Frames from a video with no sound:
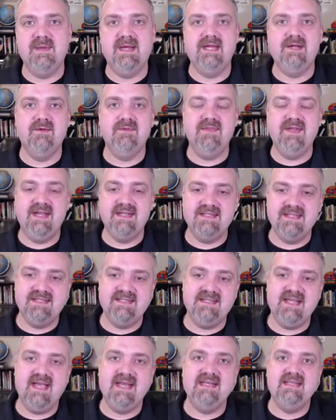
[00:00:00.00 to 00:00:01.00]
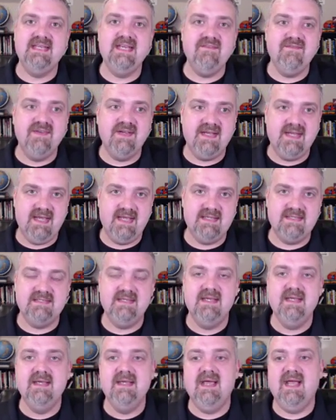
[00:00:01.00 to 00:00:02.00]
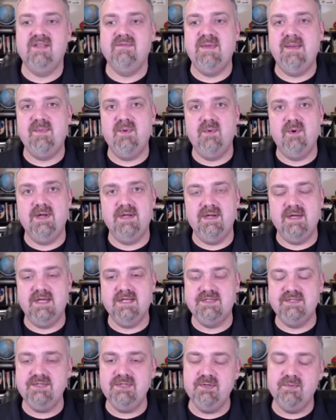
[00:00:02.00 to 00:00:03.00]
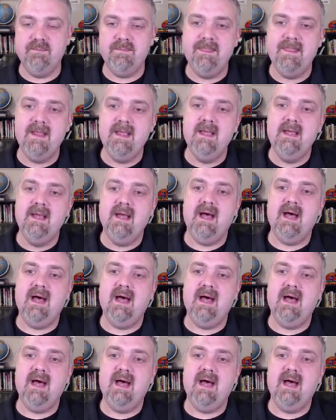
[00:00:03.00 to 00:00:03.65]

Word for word: but I don't think it's as scientific as people would assume.